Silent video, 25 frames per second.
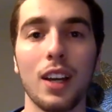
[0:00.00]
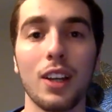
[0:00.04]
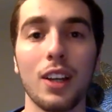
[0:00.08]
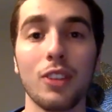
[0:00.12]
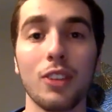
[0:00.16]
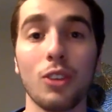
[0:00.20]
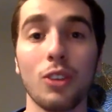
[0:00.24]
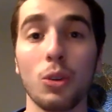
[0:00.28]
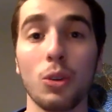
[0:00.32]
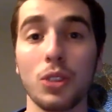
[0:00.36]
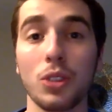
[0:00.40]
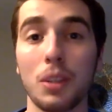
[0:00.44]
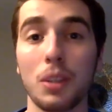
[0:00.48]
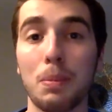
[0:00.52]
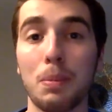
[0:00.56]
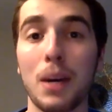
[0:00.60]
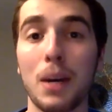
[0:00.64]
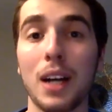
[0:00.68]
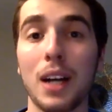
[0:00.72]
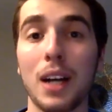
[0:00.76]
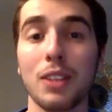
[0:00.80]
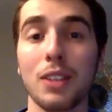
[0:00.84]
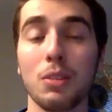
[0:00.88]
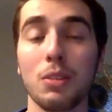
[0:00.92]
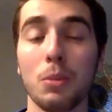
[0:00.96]
So is it
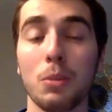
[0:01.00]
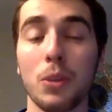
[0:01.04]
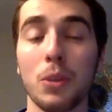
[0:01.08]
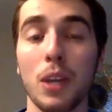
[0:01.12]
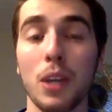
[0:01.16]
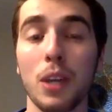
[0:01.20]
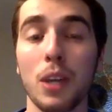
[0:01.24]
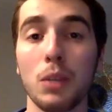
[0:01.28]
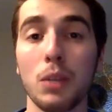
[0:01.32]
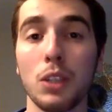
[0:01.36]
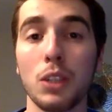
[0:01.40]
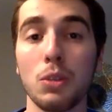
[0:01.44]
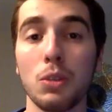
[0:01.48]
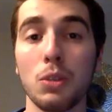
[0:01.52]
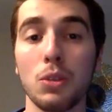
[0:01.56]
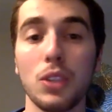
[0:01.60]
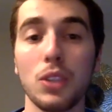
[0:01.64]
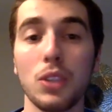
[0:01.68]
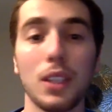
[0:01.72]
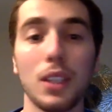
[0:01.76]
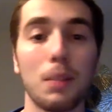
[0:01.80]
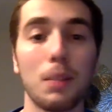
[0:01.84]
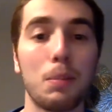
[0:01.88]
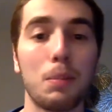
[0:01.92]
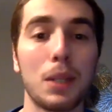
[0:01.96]
possible that we do
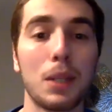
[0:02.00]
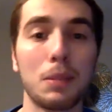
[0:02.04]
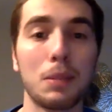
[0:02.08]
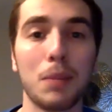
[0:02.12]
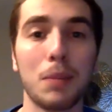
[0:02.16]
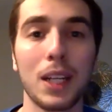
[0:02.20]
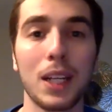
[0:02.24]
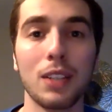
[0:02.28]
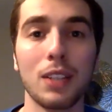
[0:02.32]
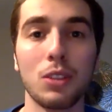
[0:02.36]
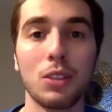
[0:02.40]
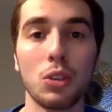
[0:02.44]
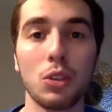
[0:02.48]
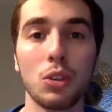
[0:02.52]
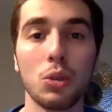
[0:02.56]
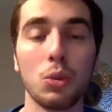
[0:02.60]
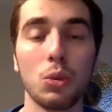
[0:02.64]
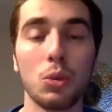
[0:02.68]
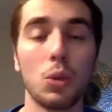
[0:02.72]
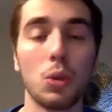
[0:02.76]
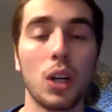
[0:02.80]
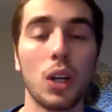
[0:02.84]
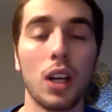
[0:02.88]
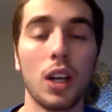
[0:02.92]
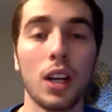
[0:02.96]
see a Big Ben
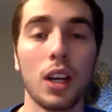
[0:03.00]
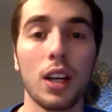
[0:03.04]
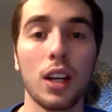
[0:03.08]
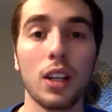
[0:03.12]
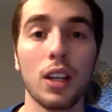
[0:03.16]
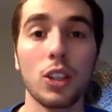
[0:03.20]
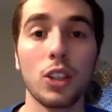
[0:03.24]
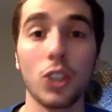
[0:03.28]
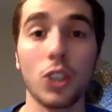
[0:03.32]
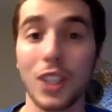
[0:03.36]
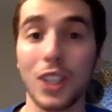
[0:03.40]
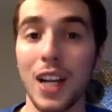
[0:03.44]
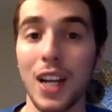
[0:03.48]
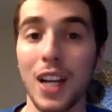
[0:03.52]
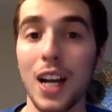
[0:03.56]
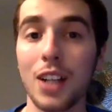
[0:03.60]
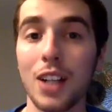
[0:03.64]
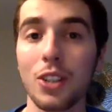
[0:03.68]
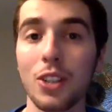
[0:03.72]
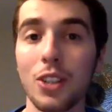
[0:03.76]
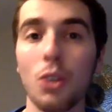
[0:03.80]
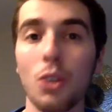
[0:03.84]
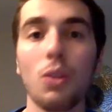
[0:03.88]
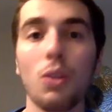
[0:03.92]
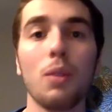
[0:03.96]
to
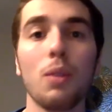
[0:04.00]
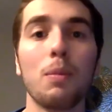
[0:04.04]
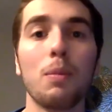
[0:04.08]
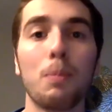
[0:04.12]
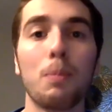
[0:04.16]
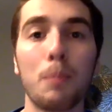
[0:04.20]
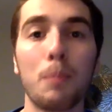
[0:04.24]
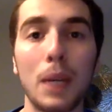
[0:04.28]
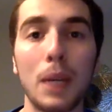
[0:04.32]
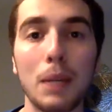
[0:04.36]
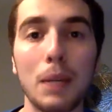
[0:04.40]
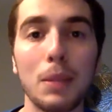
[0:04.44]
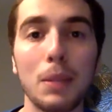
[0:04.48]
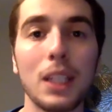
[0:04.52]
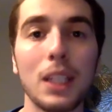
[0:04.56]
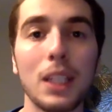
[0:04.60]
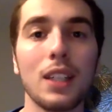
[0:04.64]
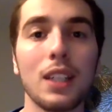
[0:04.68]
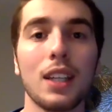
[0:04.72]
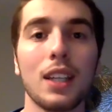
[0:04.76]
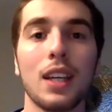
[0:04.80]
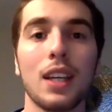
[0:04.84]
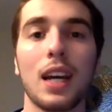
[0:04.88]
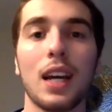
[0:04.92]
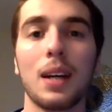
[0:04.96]
Chicago? Maybe.
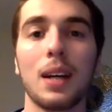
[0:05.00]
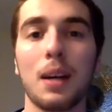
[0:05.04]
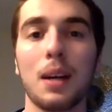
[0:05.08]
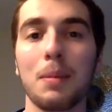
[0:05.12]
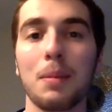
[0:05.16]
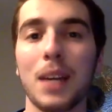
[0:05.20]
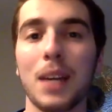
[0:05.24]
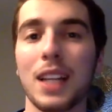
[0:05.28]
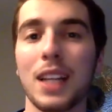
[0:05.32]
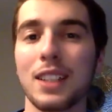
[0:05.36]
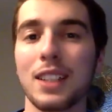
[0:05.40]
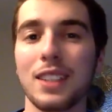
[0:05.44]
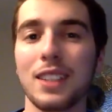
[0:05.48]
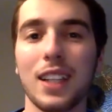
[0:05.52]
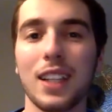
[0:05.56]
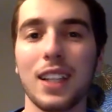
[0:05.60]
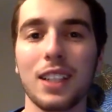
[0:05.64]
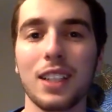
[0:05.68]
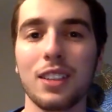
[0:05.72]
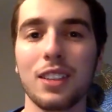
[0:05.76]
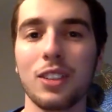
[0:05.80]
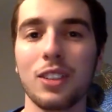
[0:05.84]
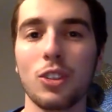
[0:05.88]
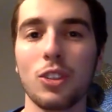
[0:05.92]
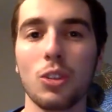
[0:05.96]
I'm not
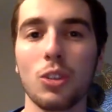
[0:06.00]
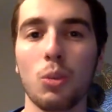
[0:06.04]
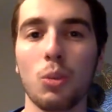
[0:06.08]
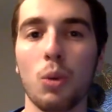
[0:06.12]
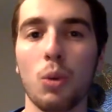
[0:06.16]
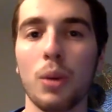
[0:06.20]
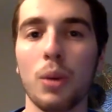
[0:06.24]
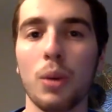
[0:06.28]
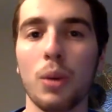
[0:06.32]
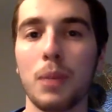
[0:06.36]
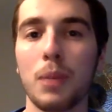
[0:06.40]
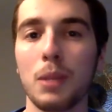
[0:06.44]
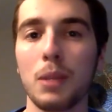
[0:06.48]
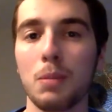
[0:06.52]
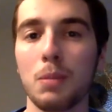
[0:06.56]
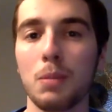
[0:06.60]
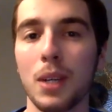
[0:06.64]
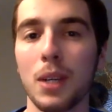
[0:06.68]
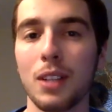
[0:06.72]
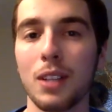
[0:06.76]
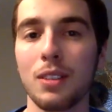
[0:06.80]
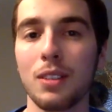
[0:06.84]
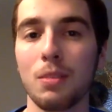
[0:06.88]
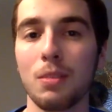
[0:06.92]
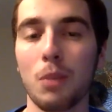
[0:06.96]
exactly sure what Big
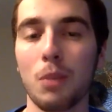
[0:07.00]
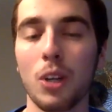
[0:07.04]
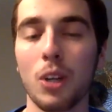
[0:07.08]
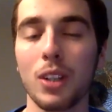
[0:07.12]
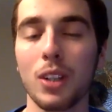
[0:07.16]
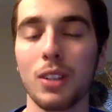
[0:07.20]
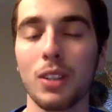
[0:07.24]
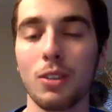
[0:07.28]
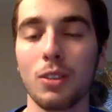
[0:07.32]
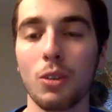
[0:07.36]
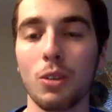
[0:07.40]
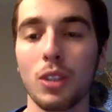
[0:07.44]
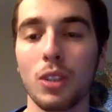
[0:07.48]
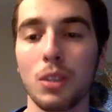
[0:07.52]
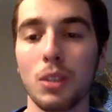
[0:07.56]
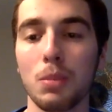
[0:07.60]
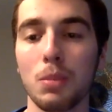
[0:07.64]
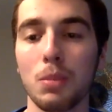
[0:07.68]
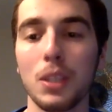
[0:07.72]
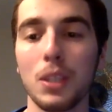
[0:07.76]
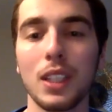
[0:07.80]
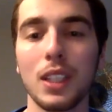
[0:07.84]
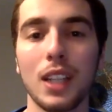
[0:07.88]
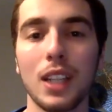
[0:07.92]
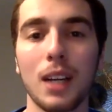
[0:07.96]
Ben's market's going to
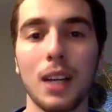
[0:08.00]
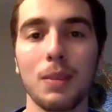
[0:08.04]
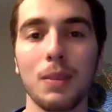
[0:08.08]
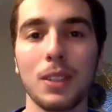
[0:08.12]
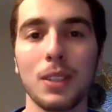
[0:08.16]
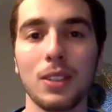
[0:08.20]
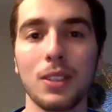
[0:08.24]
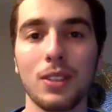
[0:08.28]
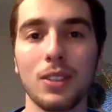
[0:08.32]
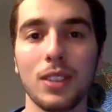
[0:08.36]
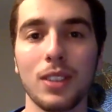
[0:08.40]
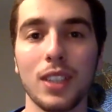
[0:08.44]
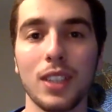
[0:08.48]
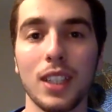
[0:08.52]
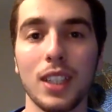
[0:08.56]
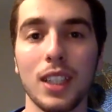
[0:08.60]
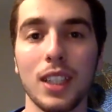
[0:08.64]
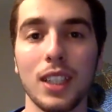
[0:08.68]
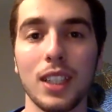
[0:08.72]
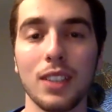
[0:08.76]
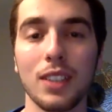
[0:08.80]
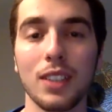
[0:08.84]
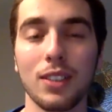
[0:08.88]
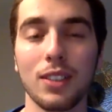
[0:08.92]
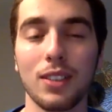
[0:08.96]
be. Obviously,
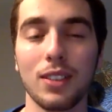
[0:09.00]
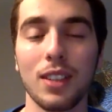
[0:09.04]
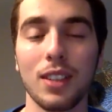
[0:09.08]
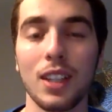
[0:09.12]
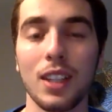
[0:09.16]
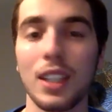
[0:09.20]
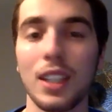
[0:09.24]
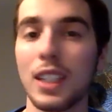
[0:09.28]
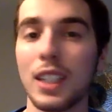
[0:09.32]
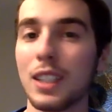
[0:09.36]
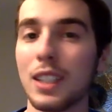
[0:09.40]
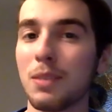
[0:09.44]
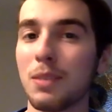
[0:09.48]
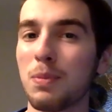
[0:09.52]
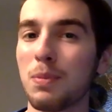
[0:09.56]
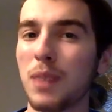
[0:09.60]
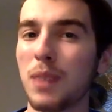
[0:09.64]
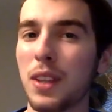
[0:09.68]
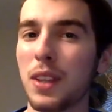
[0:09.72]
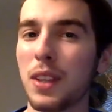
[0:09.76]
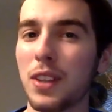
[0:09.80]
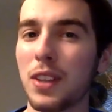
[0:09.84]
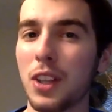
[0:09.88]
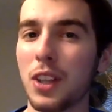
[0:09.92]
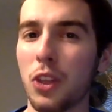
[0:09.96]
he's
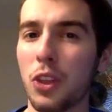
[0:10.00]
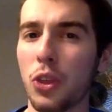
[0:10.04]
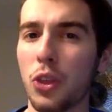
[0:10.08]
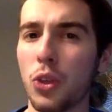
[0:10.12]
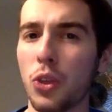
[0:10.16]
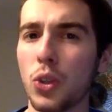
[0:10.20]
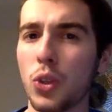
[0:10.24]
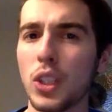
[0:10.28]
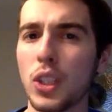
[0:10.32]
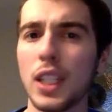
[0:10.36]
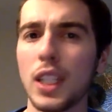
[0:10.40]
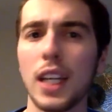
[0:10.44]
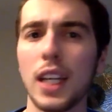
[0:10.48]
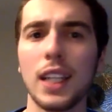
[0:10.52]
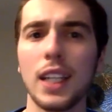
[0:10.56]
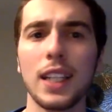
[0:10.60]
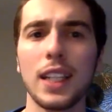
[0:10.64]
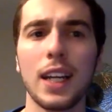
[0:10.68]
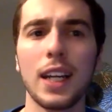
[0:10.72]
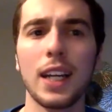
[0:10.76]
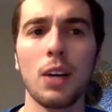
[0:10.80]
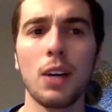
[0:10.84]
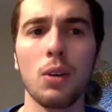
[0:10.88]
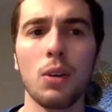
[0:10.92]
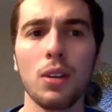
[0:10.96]
I think 38
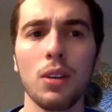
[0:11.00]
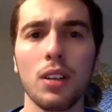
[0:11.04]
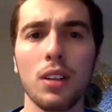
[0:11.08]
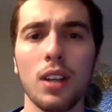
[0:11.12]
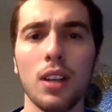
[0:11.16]
now.